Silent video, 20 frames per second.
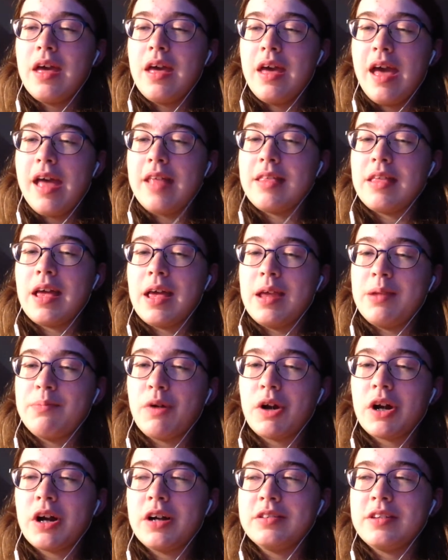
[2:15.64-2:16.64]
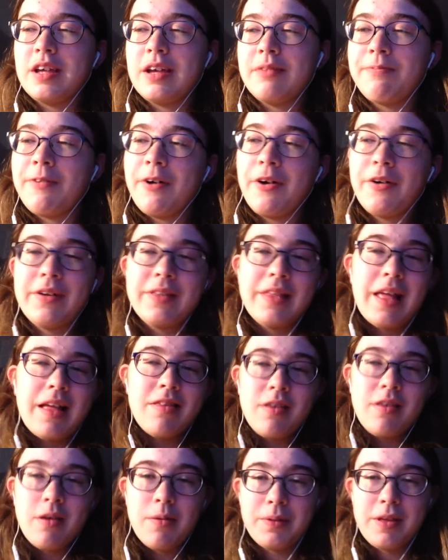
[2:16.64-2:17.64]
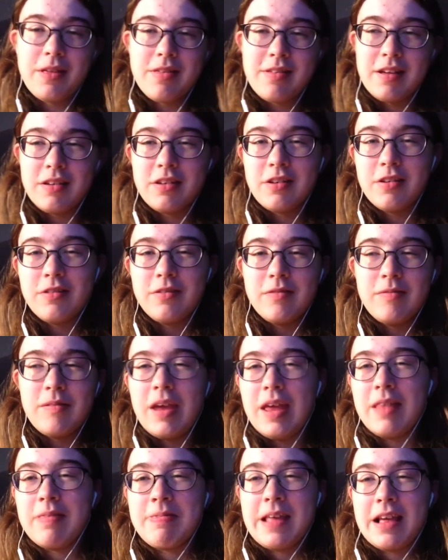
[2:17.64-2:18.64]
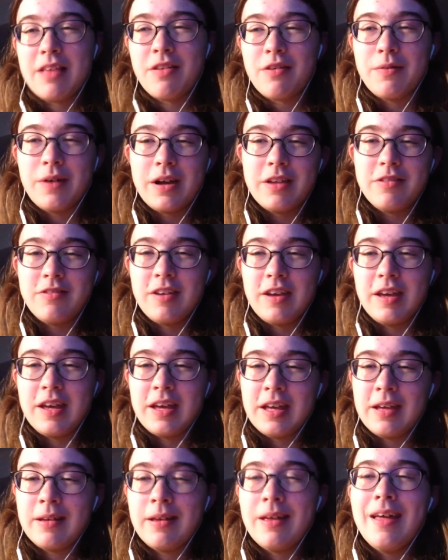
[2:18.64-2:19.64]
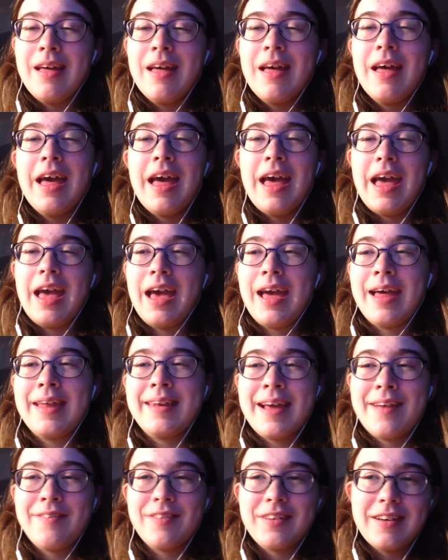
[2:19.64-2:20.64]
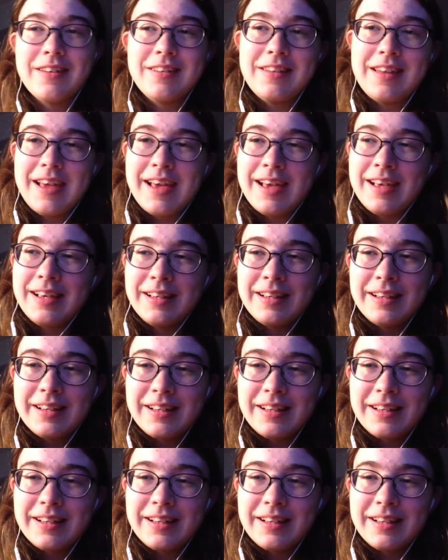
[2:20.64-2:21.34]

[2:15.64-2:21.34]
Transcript: and then more content following that. So please stay tuned, and thanks for watching, and have a great day.